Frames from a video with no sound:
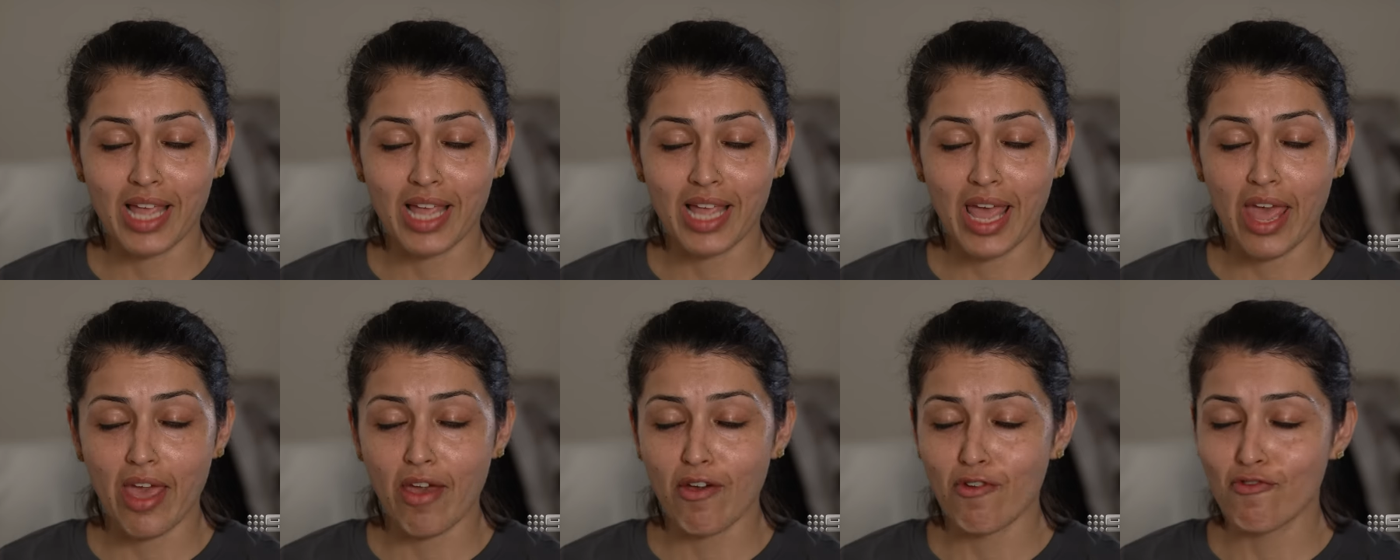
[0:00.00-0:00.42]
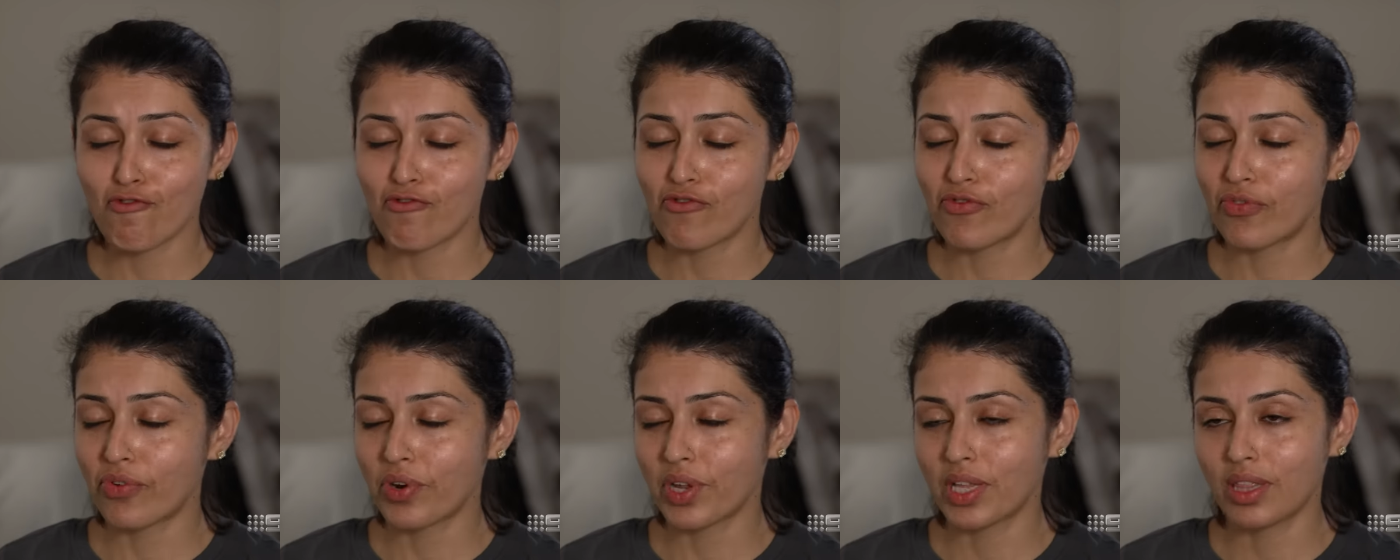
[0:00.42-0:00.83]

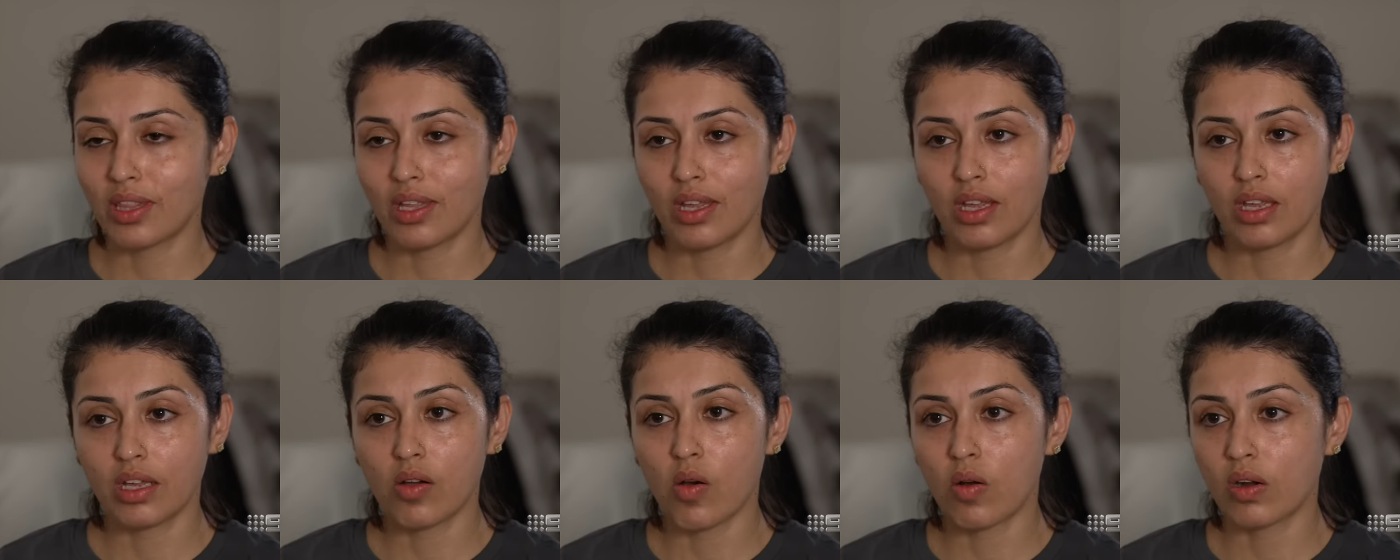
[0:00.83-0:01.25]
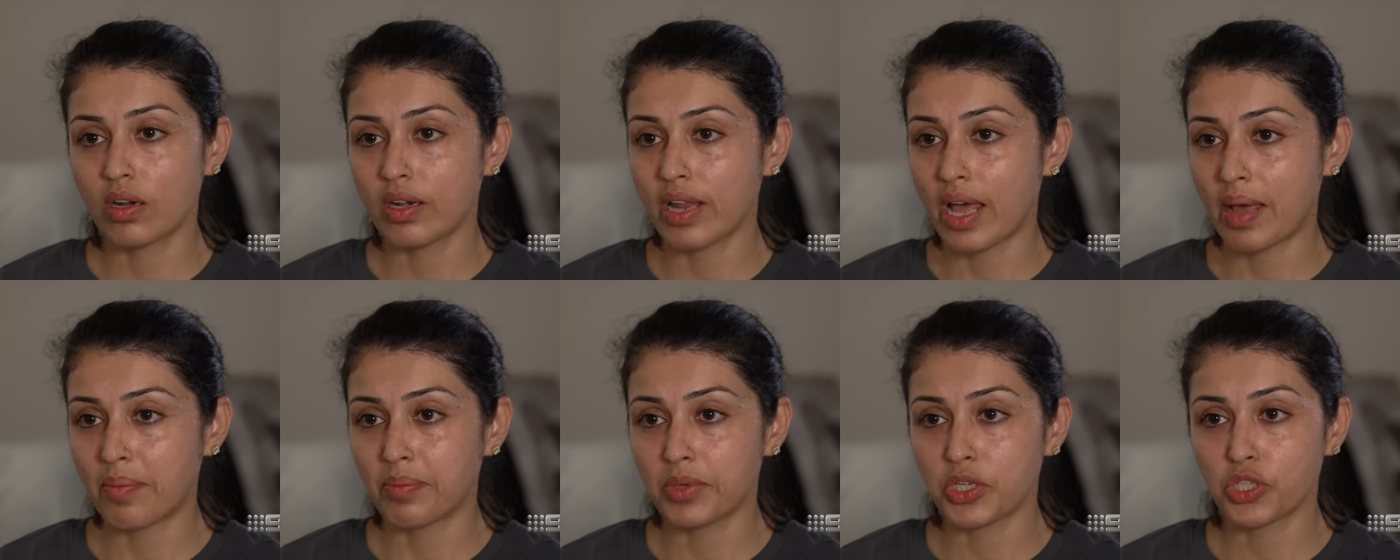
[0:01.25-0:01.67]
Everything got
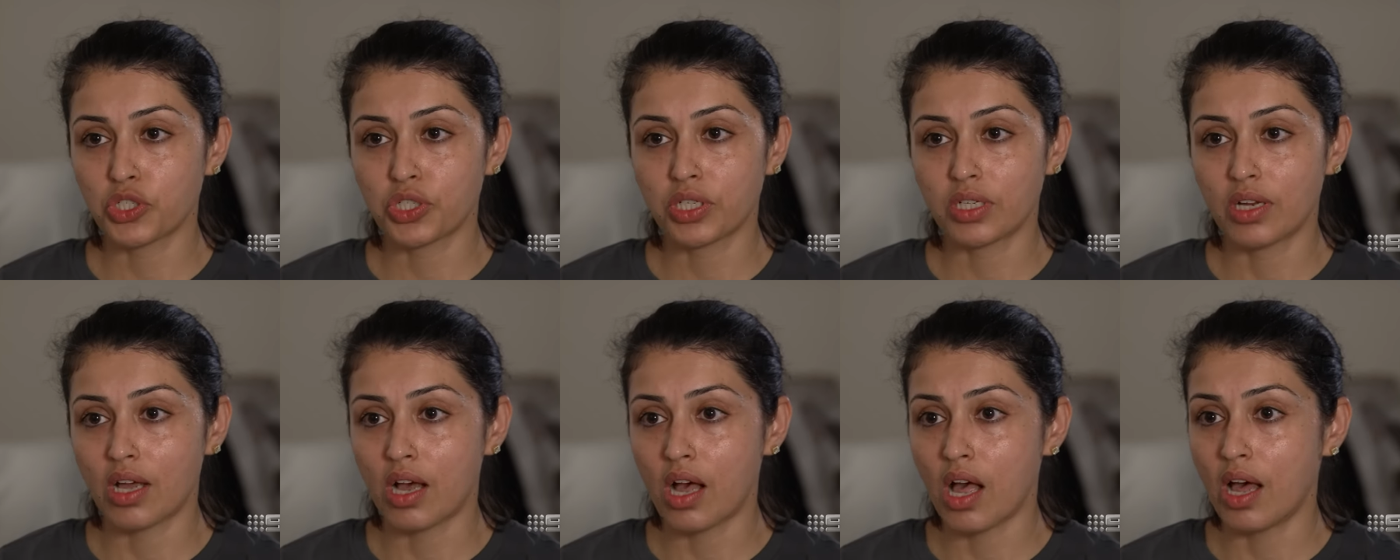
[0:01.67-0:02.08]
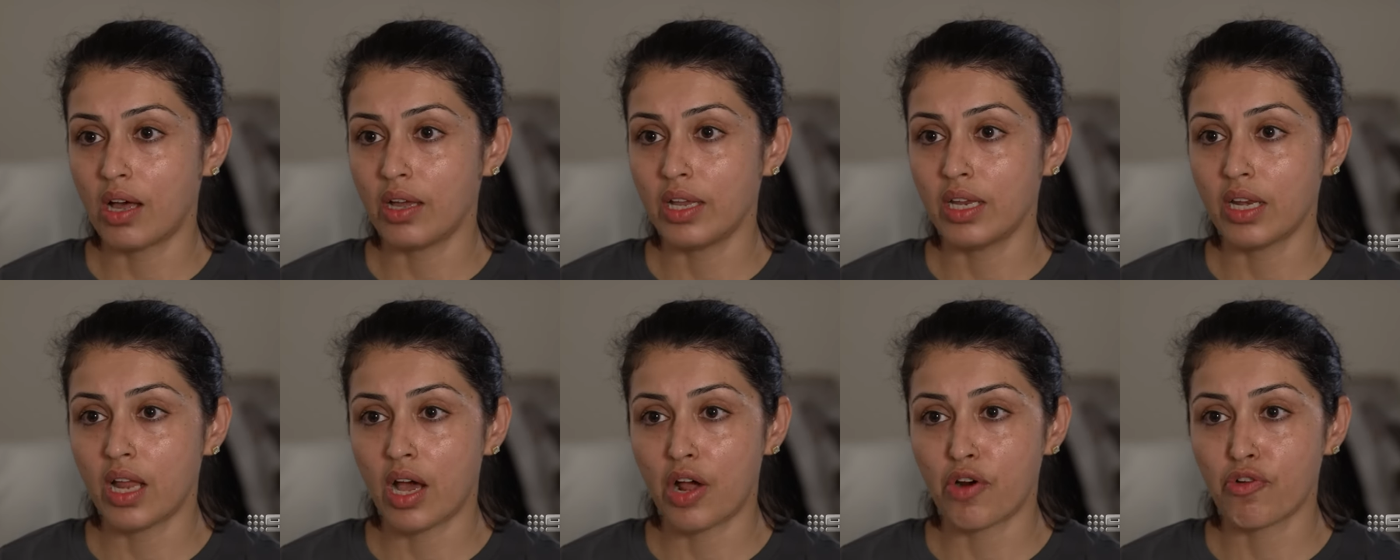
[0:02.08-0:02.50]
damaged in
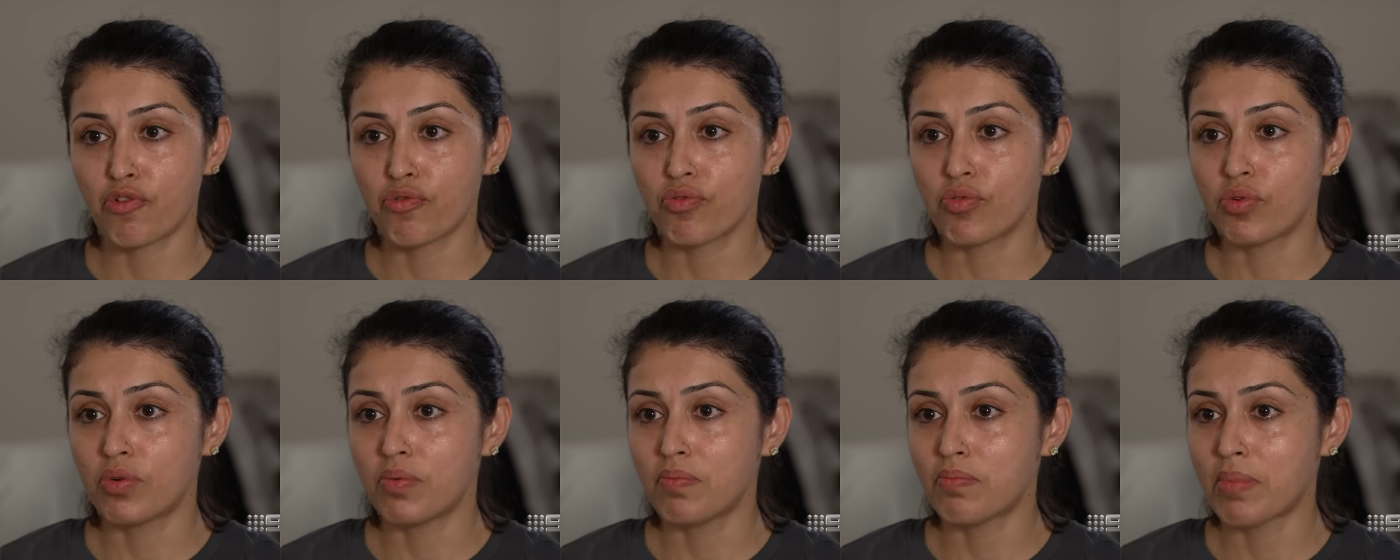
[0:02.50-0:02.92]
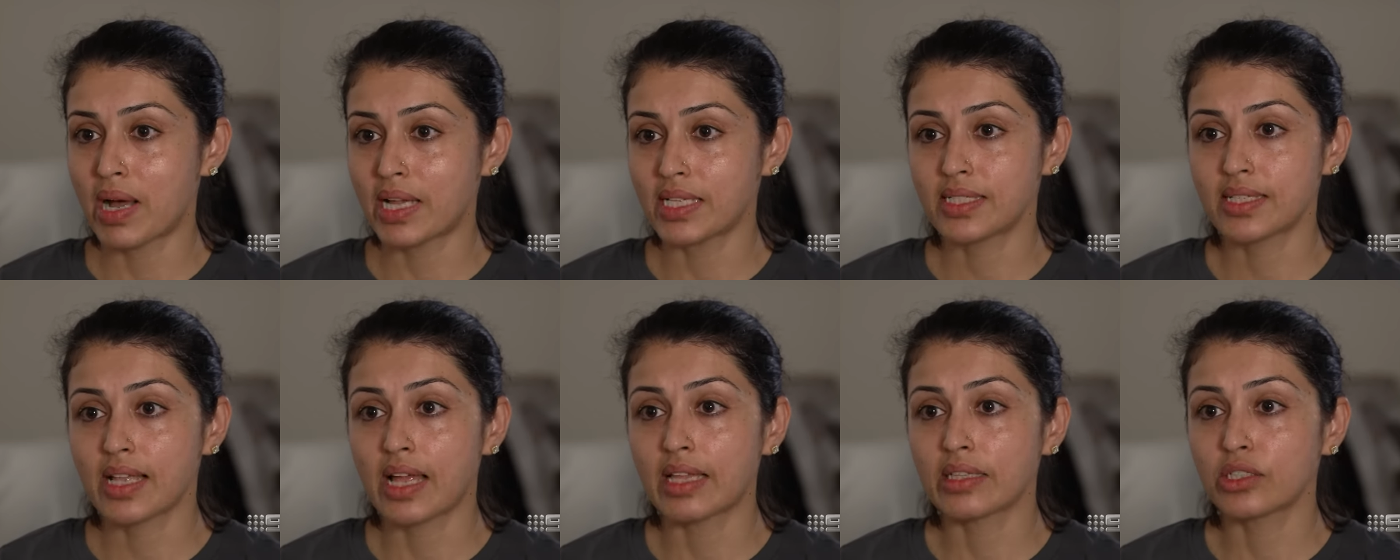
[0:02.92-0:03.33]
our room, my
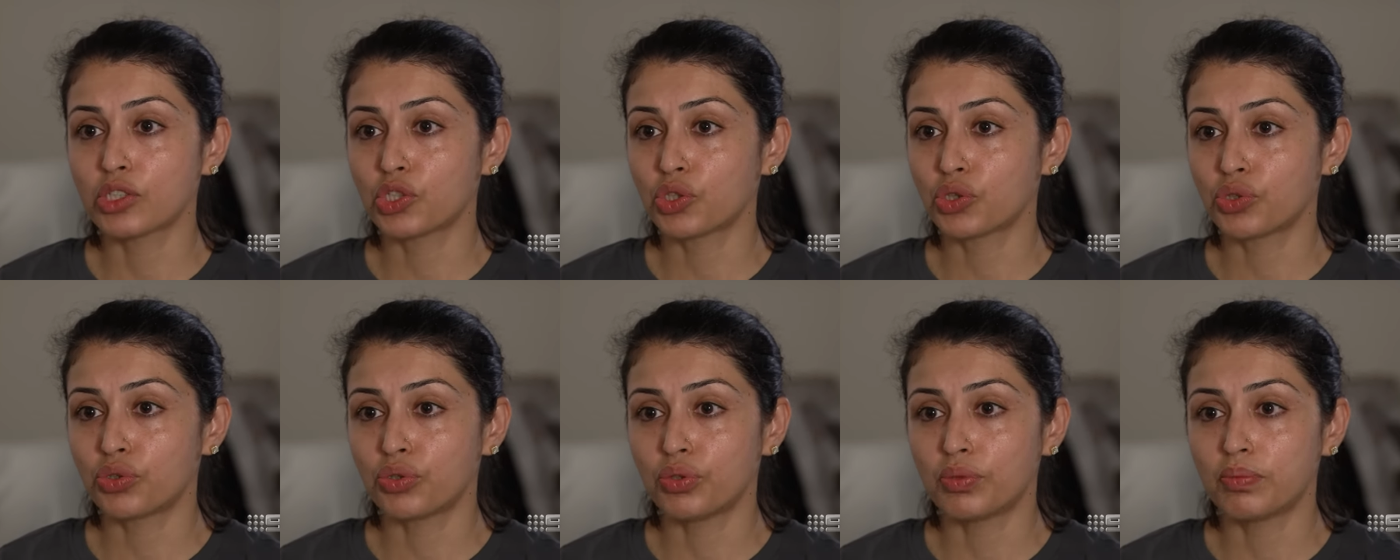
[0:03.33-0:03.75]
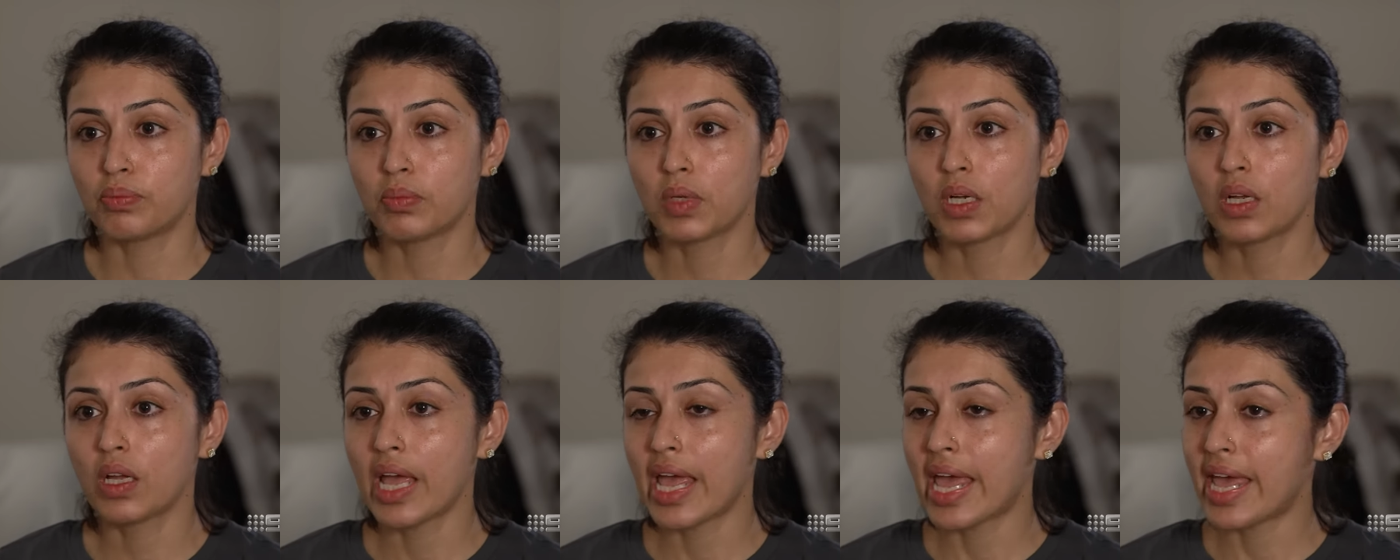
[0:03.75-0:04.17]
son's room,
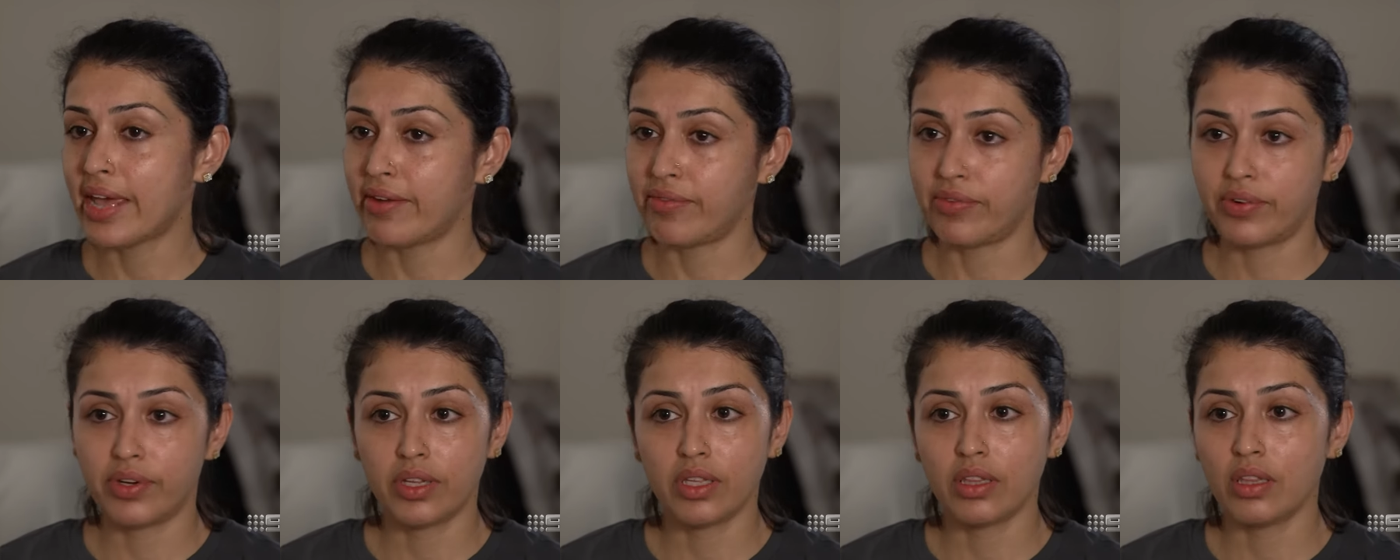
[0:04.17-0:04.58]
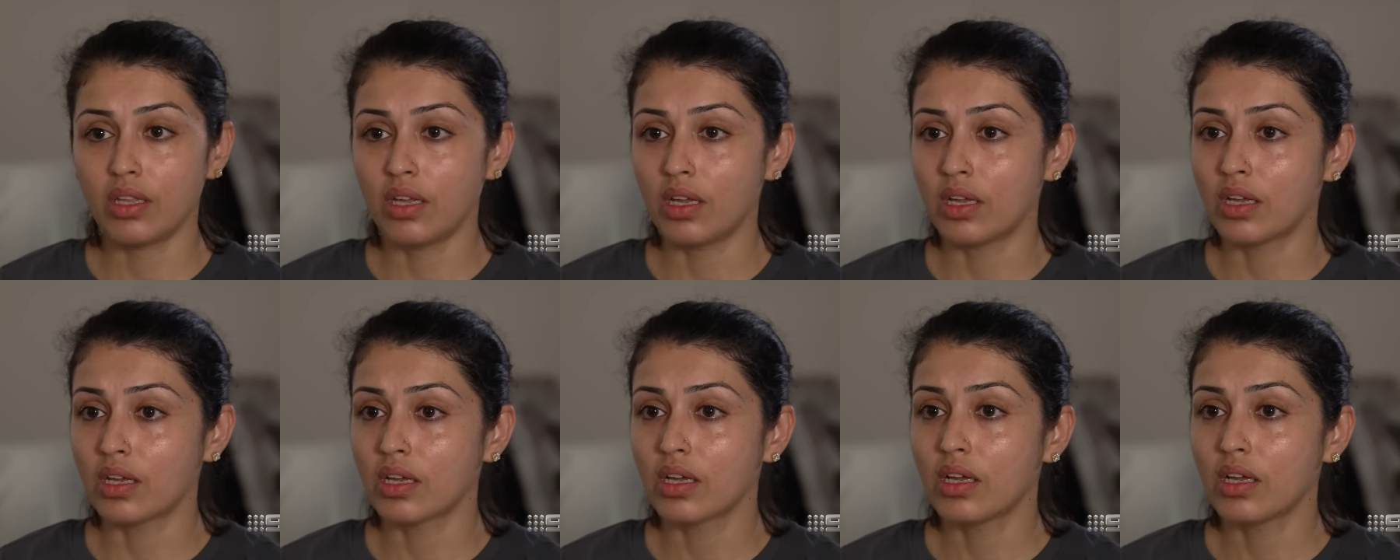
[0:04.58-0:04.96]
everything.